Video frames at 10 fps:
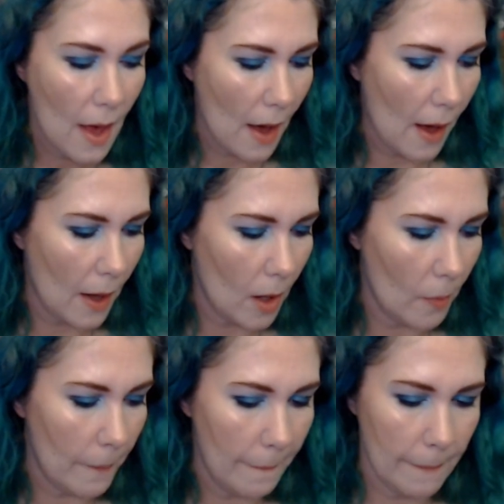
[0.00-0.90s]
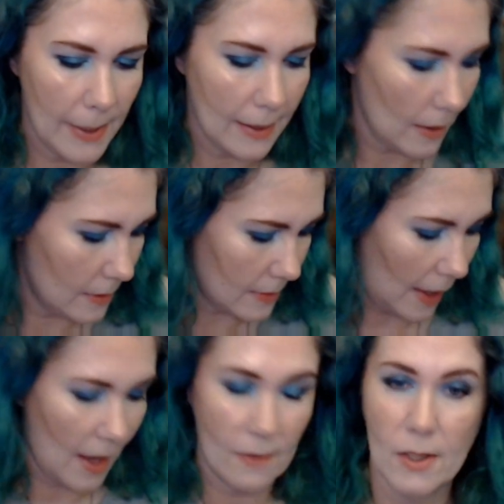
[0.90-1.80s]
um, because I
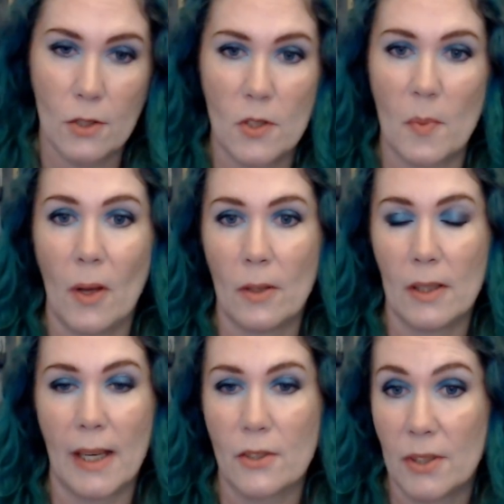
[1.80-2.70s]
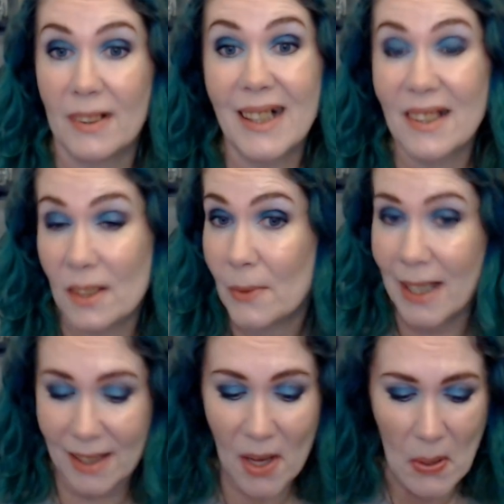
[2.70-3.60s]
have such a small collection. That's the way
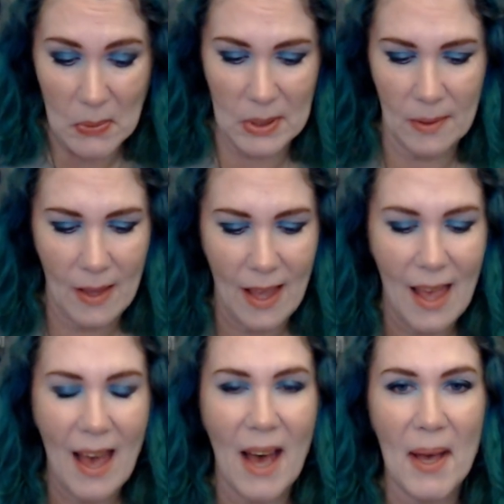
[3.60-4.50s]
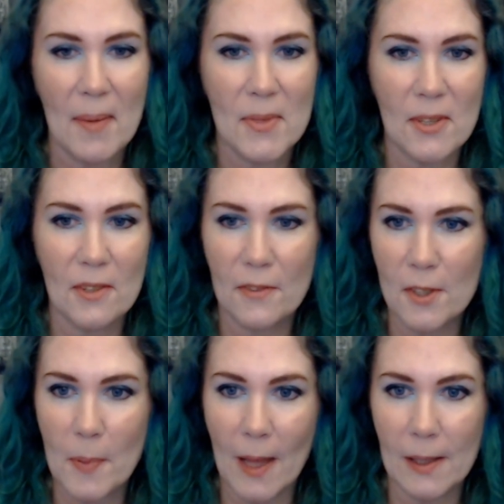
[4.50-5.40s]
it goes. Um, so the
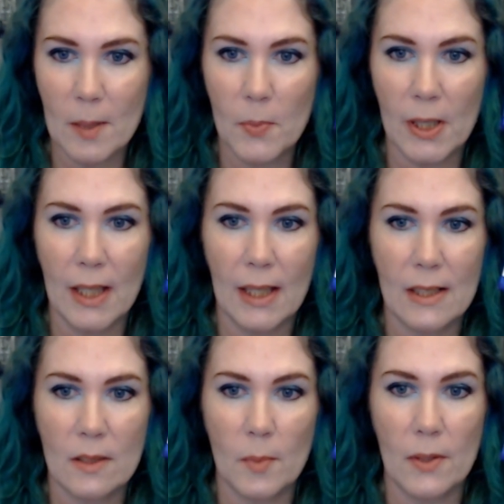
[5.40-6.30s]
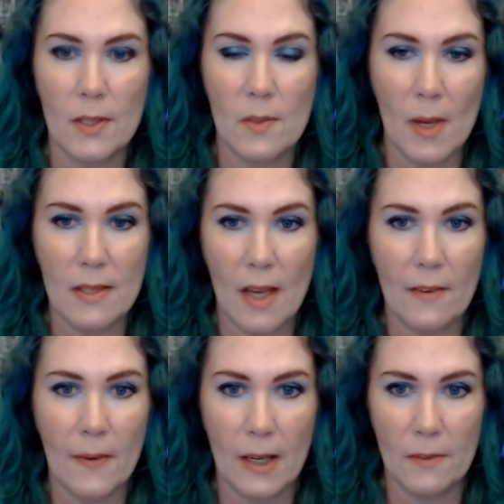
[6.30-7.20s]
first palette I'm bringing in this month is my
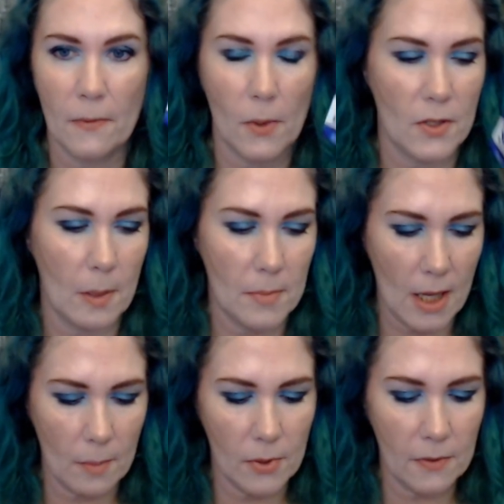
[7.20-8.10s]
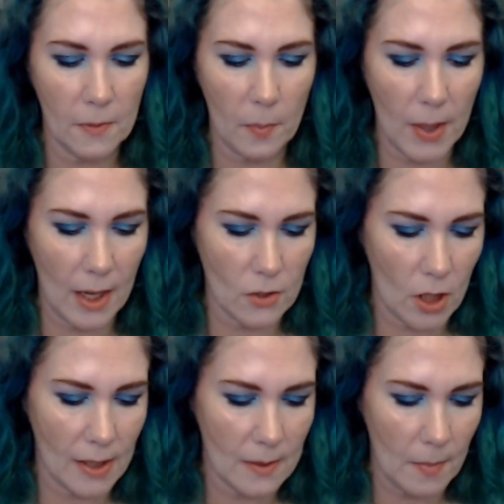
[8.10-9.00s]
Sapphire for September from BH
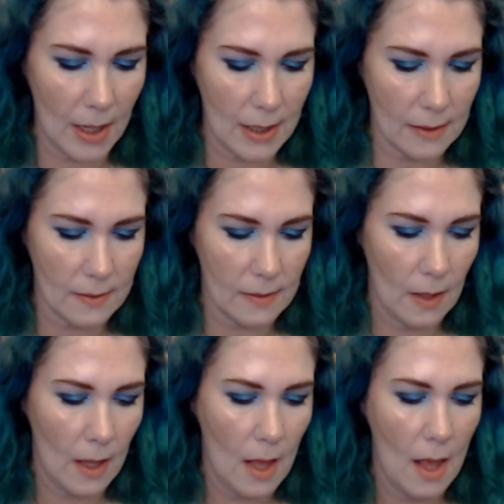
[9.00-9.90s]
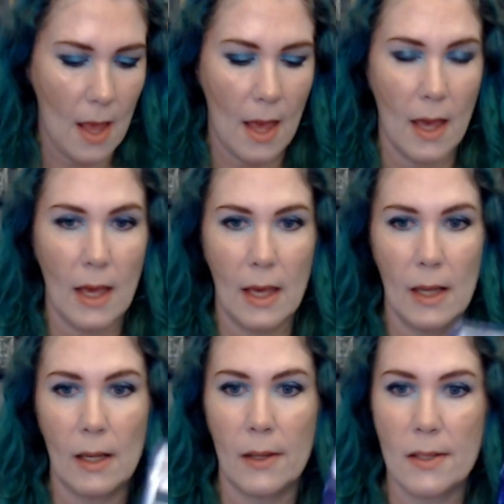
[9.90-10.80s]
Cosmetics.
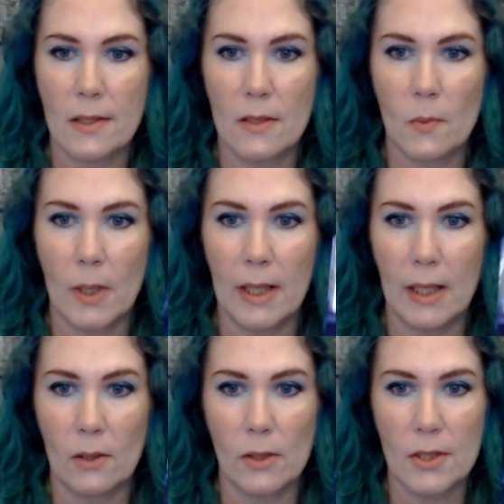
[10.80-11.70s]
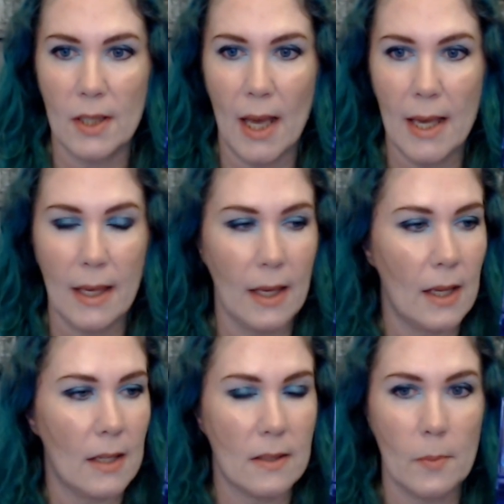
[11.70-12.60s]
And this is what it looks like.
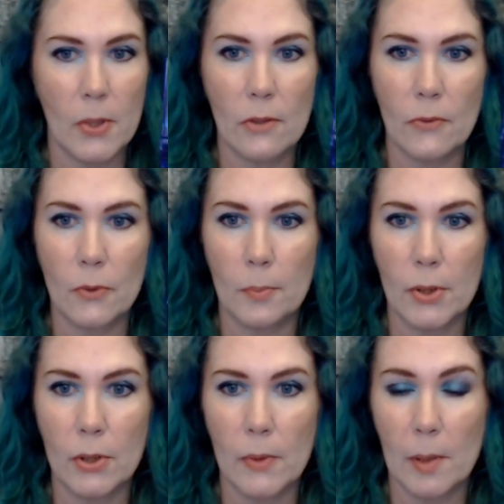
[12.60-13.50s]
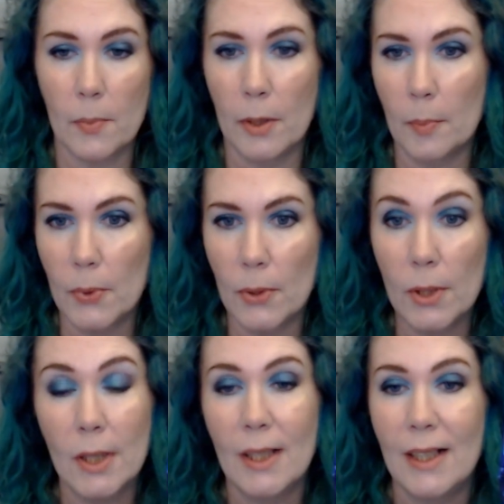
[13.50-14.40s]
It is a beautiful blue and
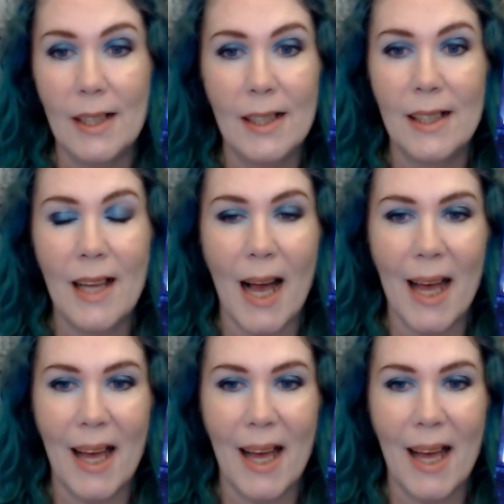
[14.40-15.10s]
purple, uh,